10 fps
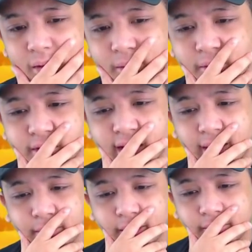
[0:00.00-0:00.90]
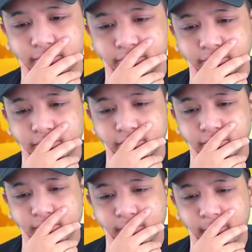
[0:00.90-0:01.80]
What does that mean?
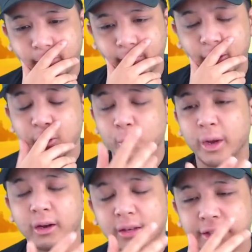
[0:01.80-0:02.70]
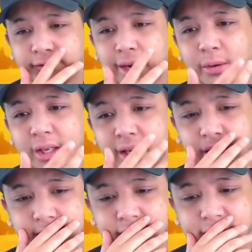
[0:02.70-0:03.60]
Well, if I were to
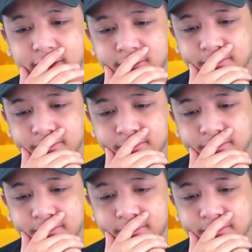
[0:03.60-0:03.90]
guess,